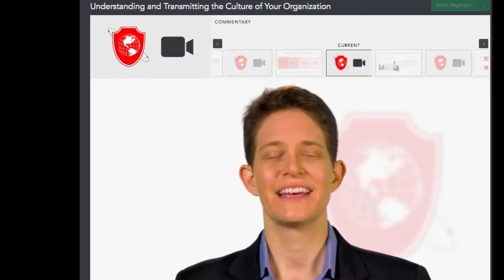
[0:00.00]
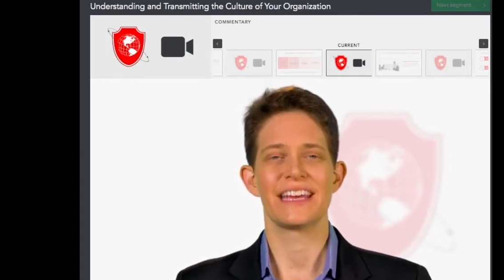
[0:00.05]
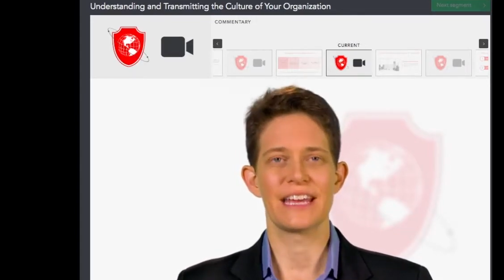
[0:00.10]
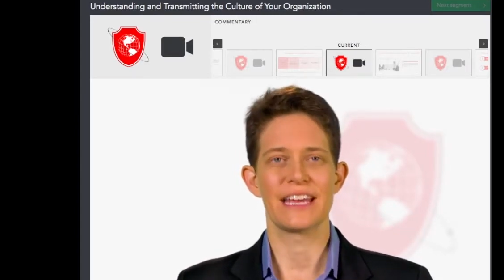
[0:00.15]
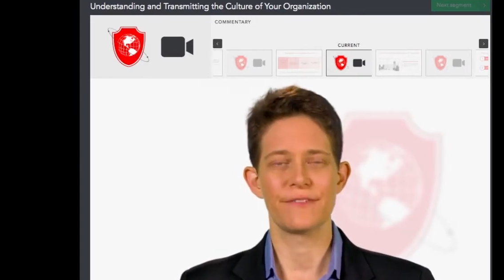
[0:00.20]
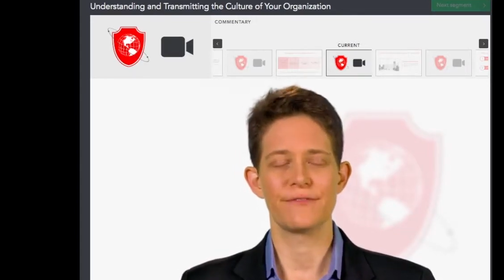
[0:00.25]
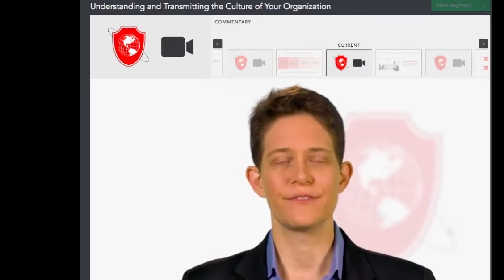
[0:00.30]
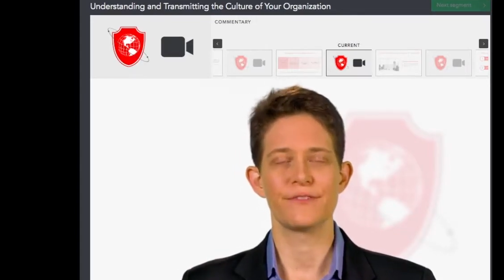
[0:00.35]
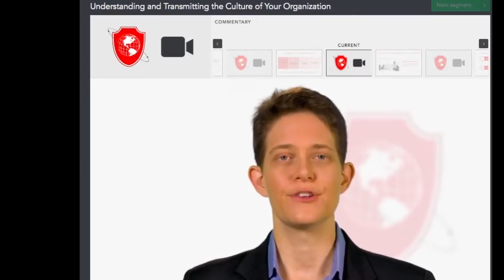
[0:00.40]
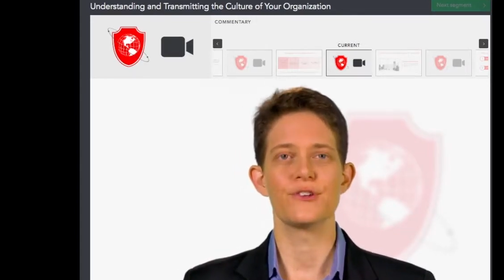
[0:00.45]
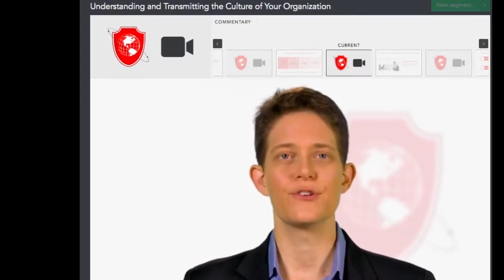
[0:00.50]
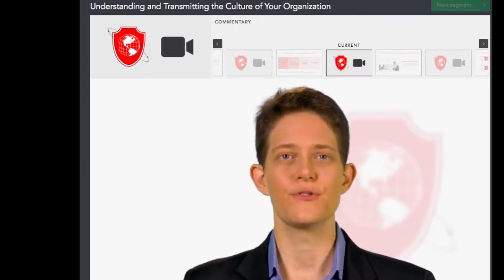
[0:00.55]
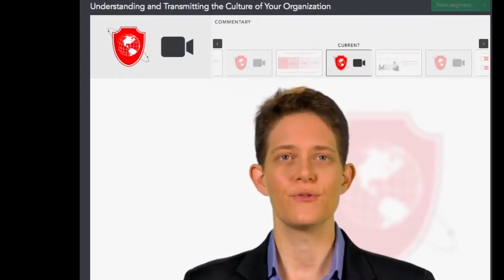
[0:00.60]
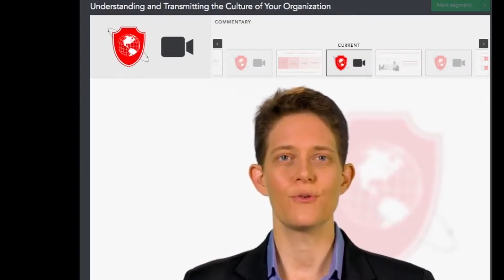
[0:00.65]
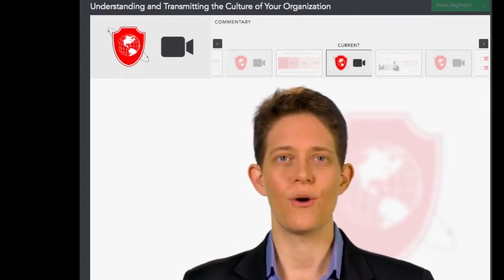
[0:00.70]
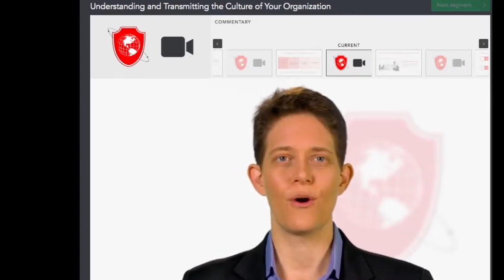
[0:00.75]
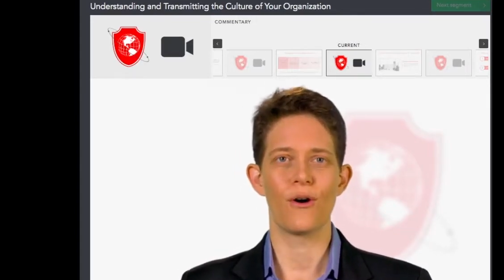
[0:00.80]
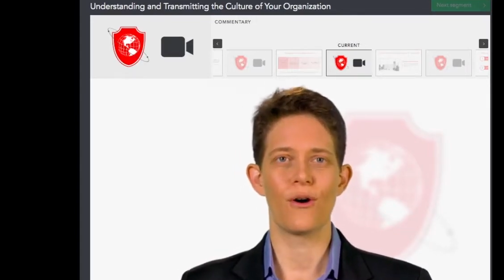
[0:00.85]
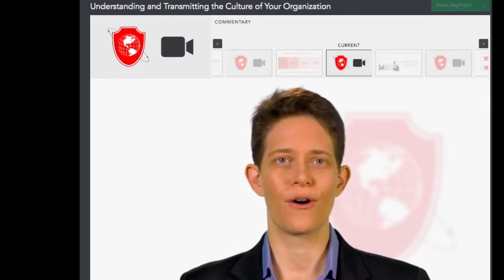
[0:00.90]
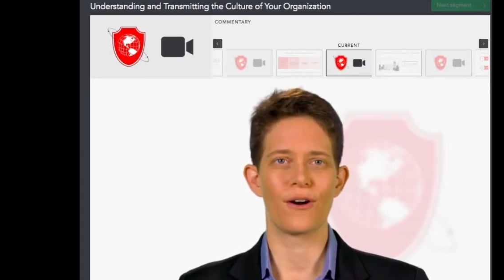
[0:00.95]
If
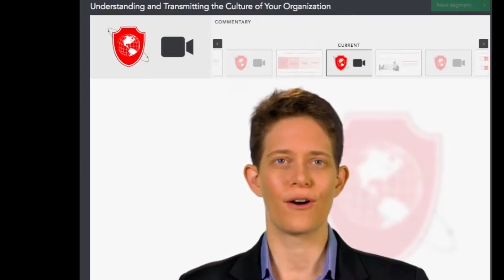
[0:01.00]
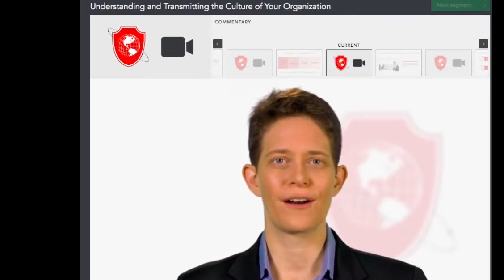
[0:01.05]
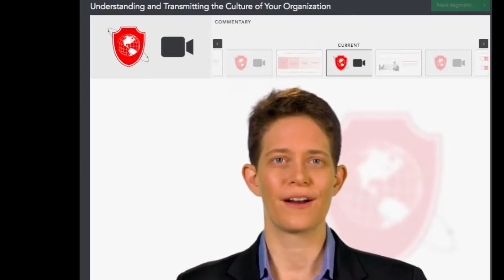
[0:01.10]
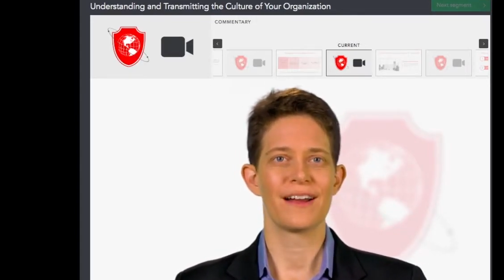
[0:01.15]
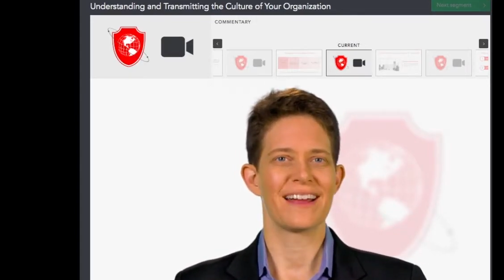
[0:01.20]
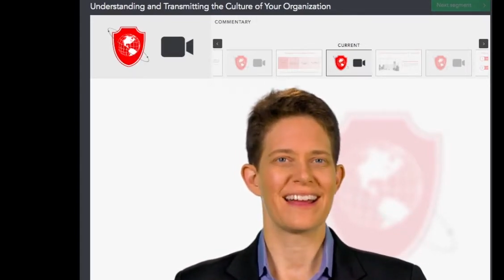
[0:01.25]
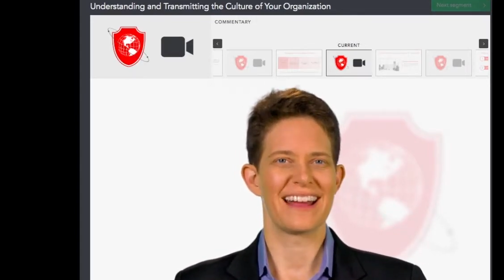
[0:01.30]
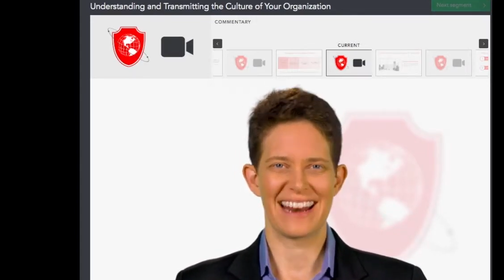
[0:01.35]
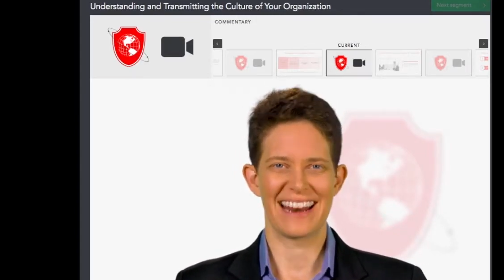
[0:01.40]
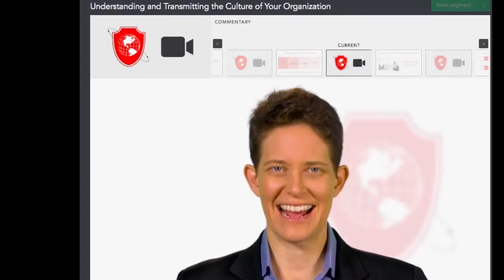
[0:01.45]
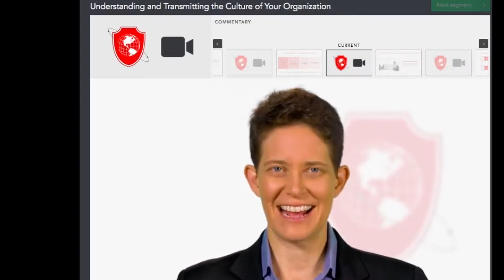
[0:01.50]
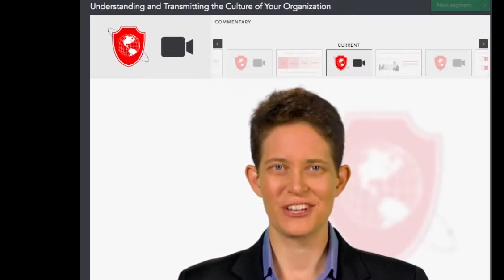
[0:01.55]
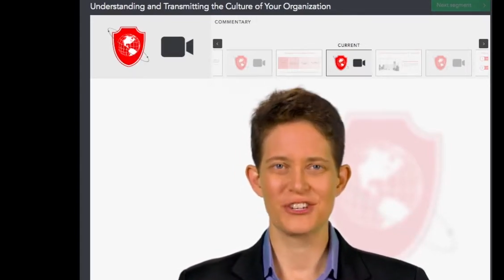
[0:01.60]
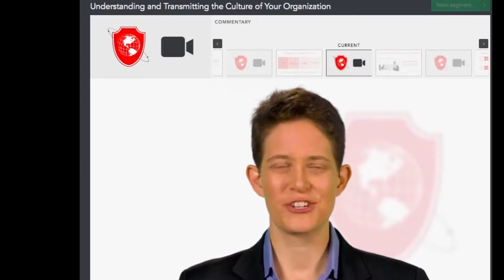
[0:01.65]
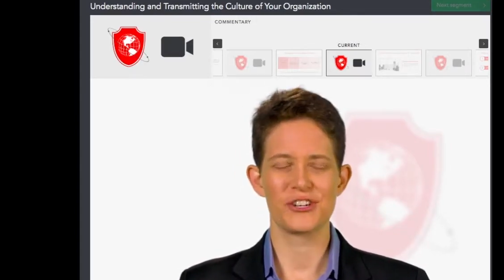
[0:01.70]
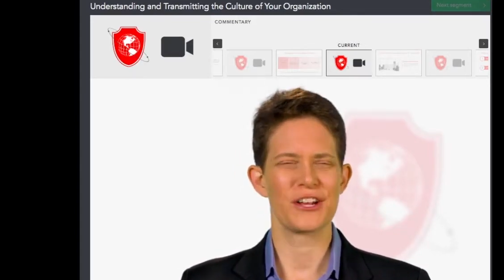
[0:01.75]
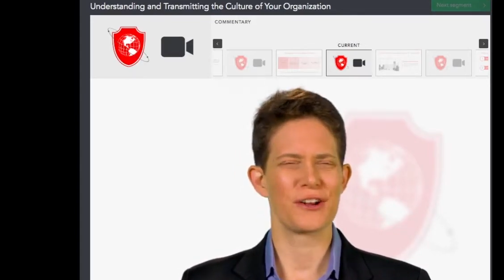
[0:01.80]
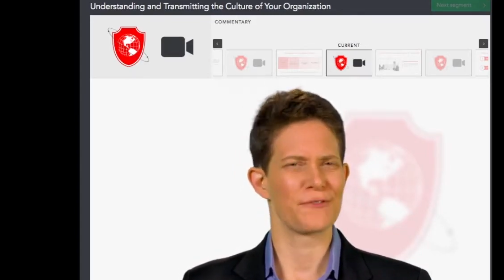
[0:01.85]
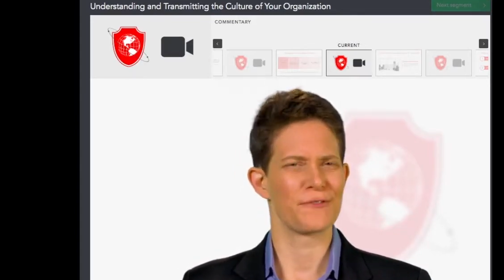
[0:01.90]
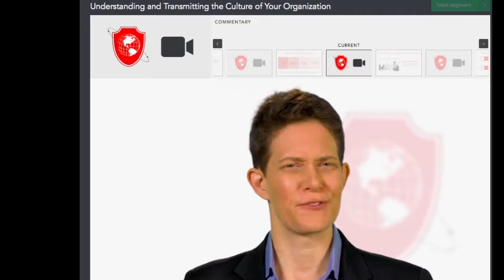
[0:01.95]
you are an engineer,